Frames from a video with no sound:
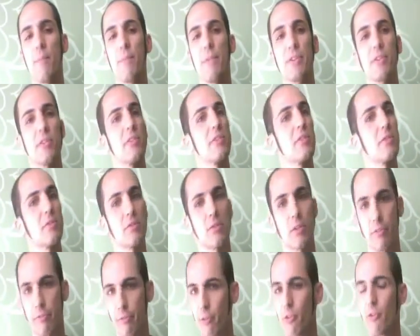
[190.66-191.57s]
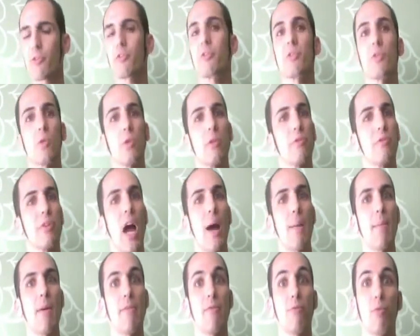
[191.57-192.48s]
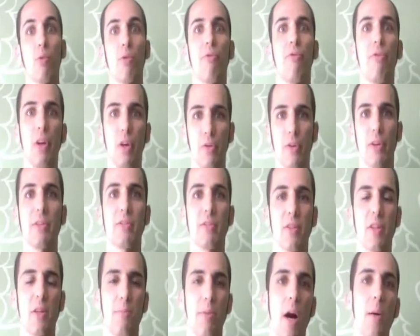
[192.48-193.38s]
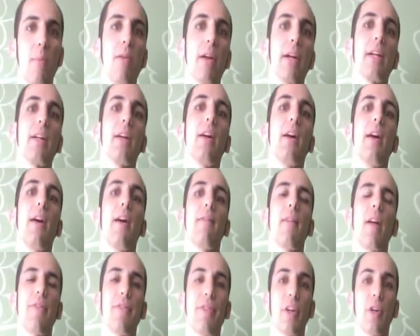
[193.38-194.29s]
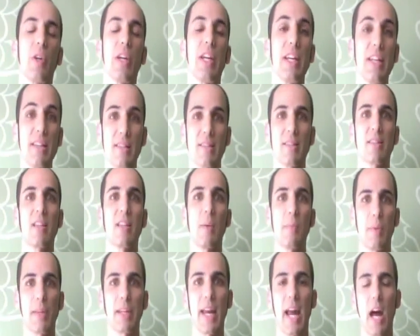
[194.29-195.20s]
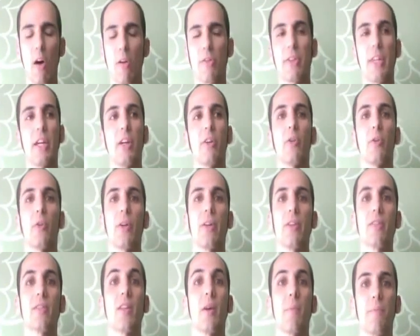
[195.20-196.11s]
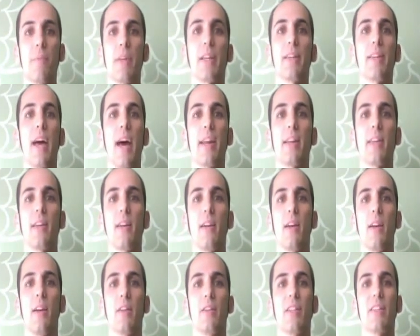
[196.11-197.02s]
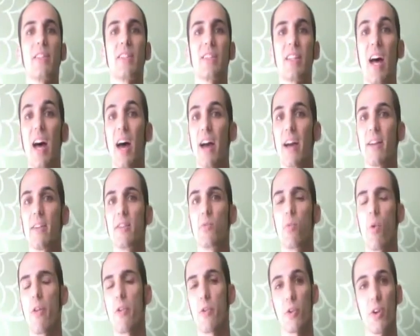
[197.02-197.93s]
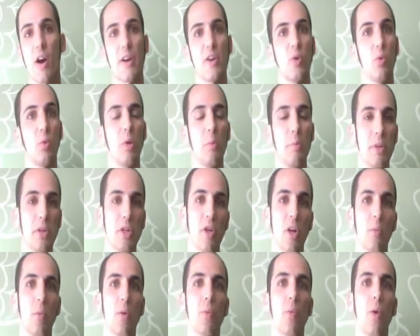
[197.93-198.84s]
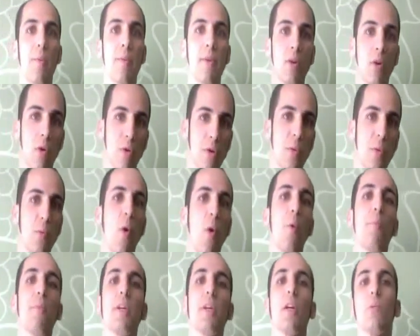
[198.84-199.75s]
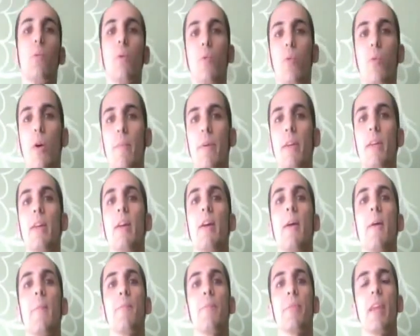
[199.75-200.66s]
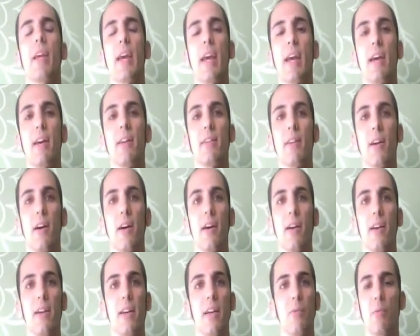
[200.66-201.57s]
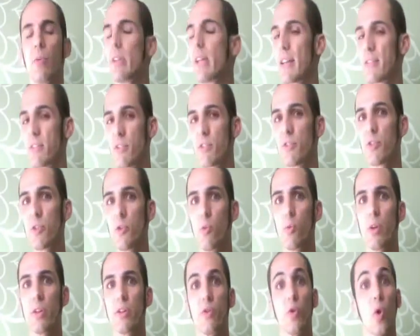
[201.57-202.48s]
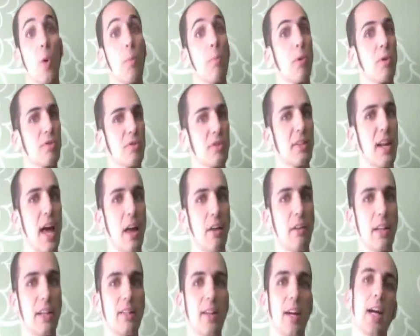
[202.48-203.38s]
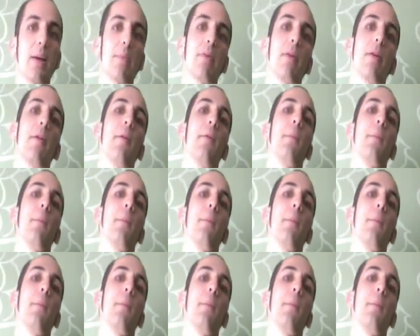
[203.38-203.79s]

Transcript: This is the first sort of time I've revealed this to the public, that there is something out there, there is something that decides whether or not you will be good with women or you won't be good with women. And it really has to do with your personality type.